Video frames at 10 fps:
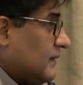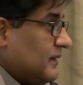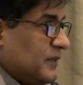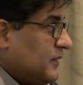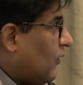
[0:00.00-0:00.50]

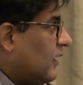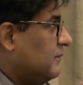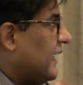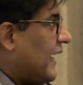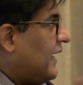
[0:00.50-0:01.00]
We all
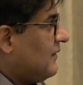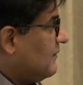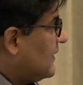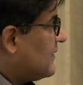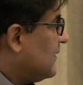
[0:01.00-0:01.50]
may have
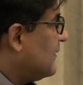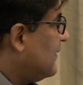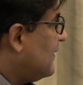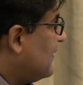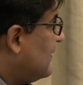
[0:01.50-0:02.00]

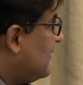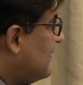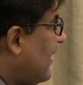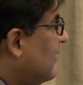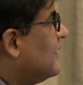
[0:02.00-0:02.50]

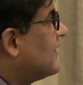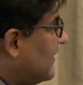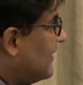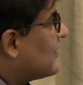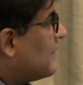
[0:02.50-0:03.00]
our
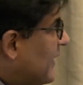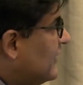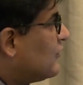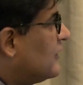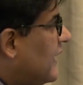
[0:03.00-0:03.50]

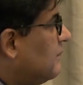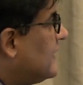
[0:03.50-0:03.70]
comments on that,